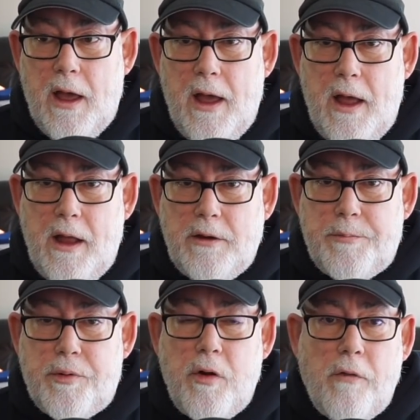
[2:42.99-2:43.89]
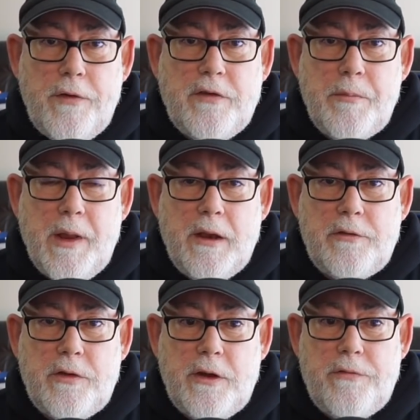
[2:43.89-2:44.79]
And
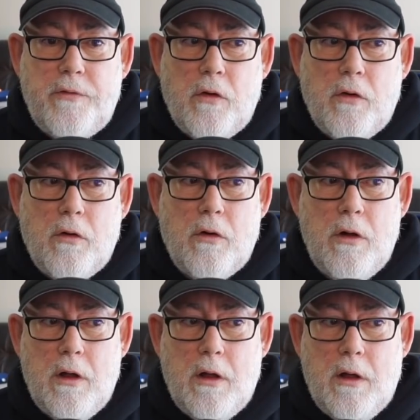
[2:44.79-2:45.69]
profitability for